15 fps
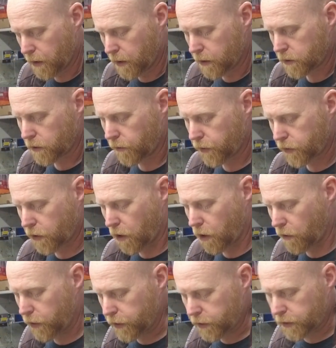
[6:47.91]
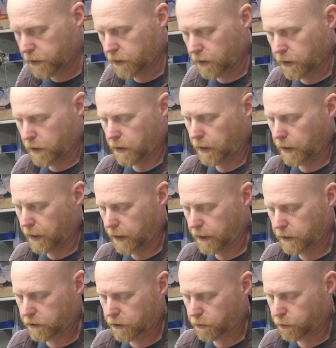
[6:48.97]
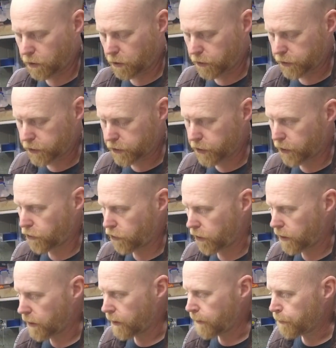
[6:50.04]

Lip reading: So if it's got orange liners, I'll put orange stitching.